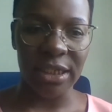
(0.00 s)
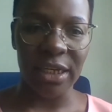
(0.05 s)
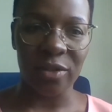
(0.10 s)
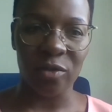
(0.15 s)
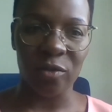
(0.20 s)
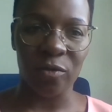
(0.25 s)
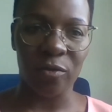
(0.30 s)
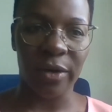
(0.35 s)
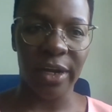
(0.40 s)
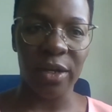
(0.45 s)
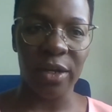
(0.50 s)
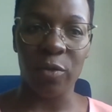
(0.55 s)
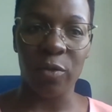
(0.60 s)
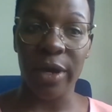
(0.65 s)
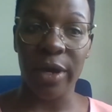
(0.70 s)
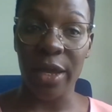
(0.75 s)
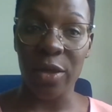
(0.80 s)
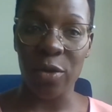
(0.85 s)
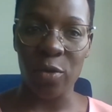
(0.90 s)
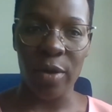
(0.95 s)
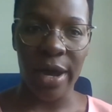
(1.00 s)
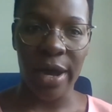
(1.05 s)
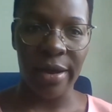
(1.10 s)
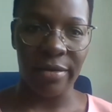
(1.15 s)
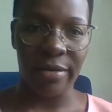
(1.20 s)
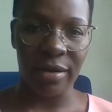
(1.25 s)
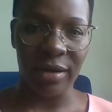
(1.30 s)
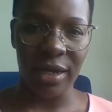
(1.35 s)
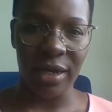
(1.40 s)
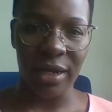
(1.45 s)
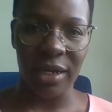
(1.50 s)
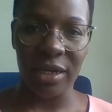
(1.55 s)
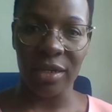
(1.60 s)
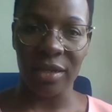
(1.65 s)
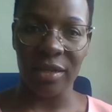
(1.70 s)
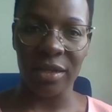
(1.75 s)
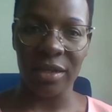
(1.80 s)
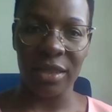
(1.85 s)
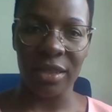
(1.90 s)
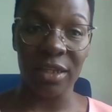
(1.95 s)
just to find where you are
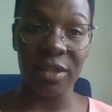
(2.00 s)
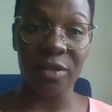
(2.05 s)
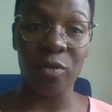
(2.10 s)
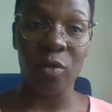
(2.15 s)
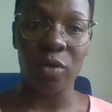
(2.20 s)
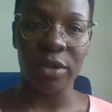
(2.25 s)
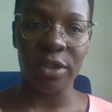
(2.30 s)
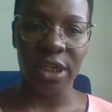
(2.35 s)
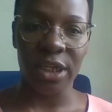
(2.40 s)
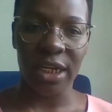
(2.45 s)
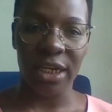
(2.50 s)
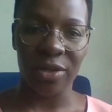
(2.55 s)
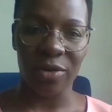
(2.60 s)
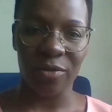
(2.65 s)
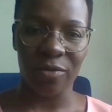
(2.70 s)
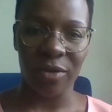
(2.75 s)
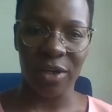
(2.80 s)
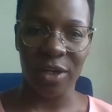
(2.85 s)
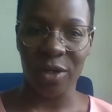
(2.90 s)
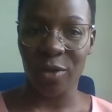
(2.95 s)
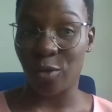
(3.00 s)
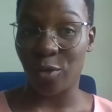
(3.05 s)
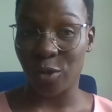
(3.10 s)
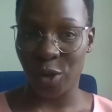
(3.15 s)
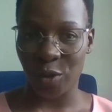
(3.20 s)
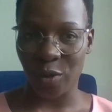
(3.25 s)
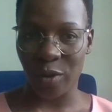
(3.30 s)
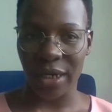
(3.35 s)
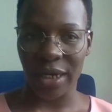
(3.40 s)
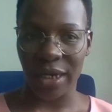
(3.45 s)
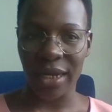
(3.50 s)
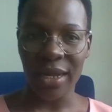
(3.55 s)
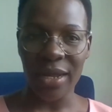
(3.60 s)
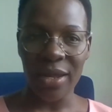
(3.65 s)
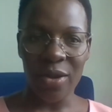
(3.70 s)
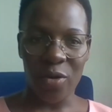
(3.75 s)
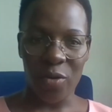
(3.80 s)
in this whole journey of inclusion,